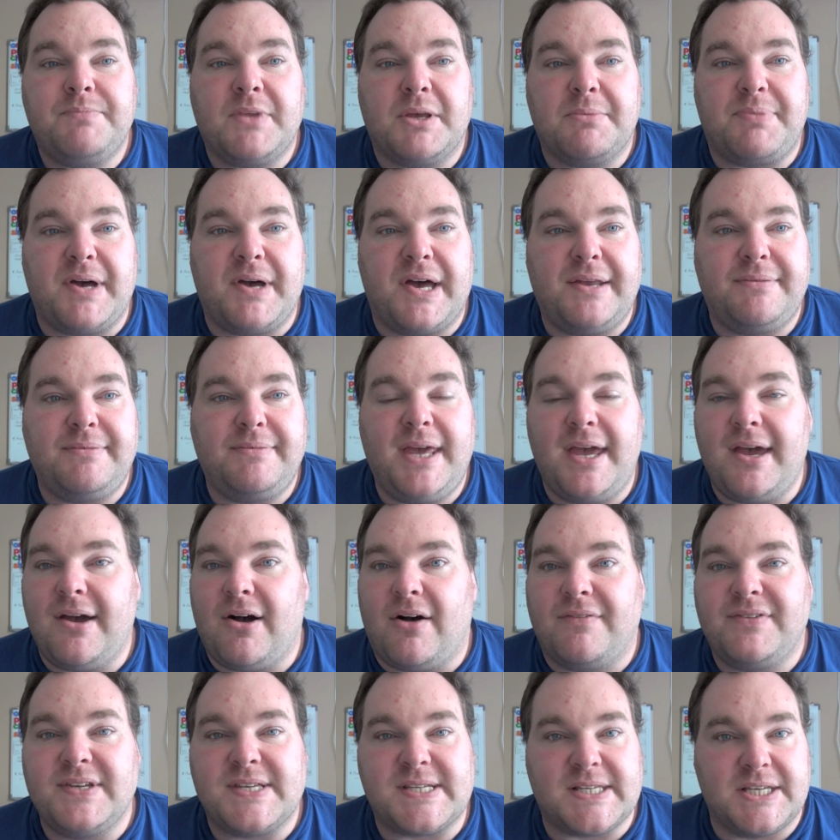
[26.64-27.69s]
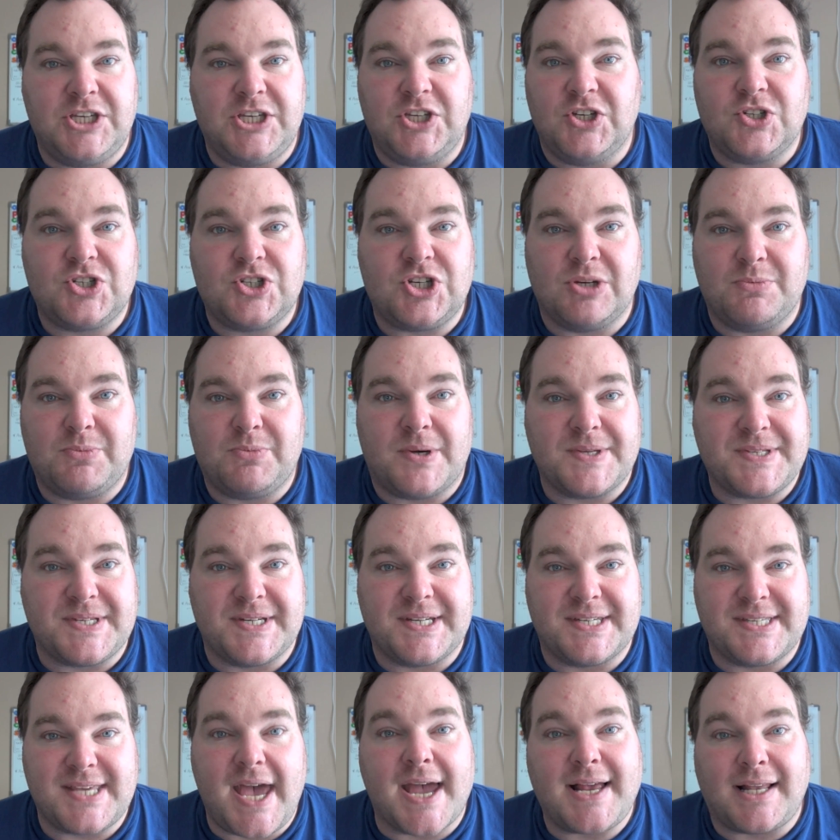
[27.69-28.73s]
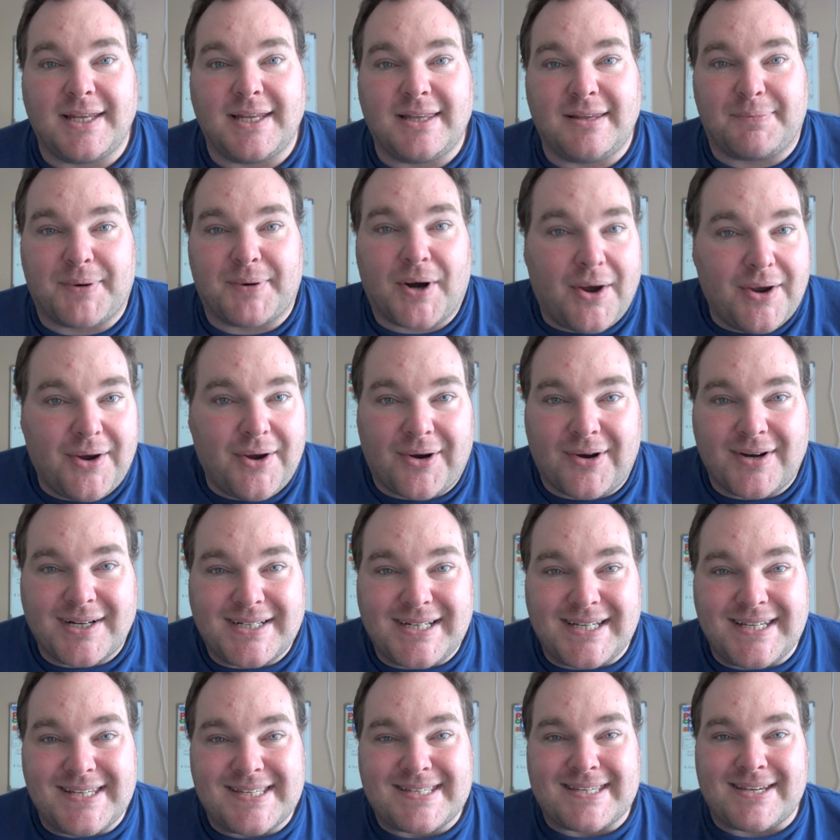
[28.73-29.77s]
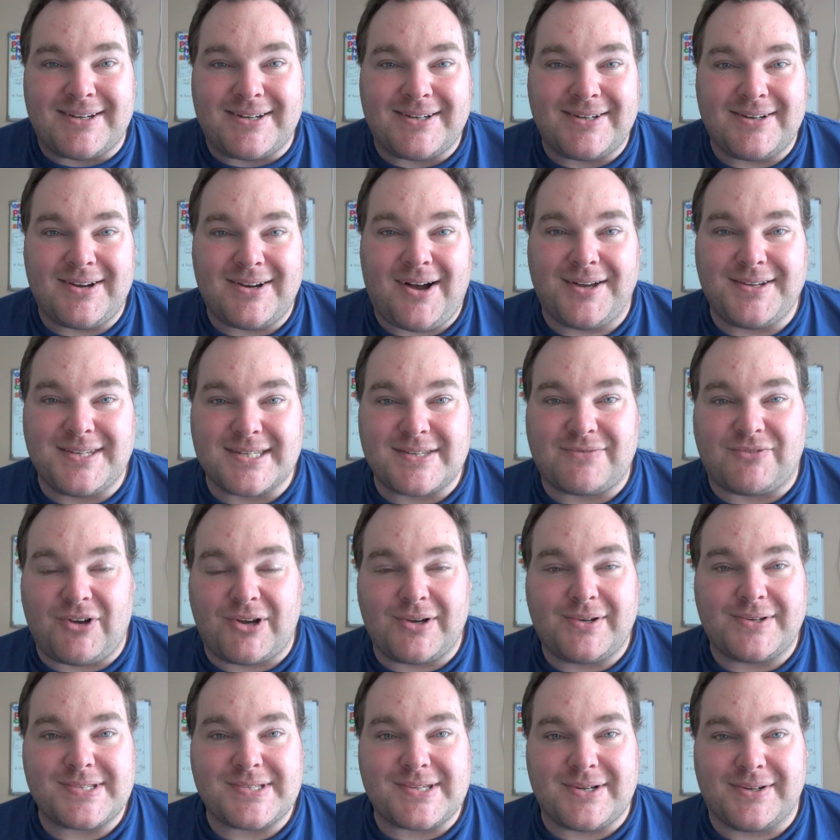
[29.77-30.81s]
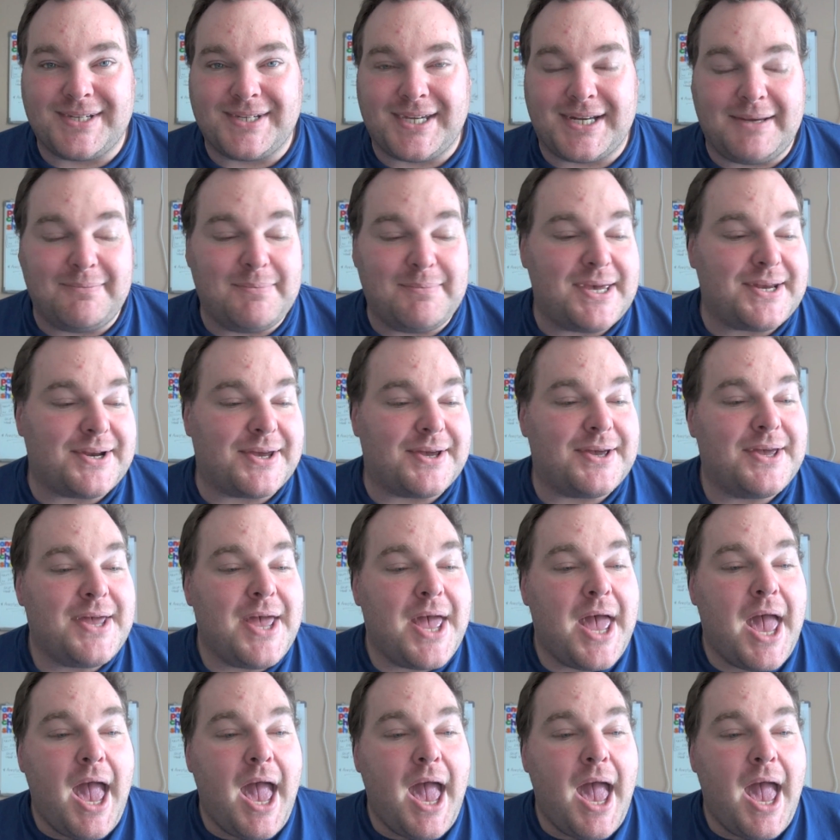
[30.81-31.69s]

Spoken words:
But yeah, obviously YouTube wasn't exactly the priority, so I just focused on getting better.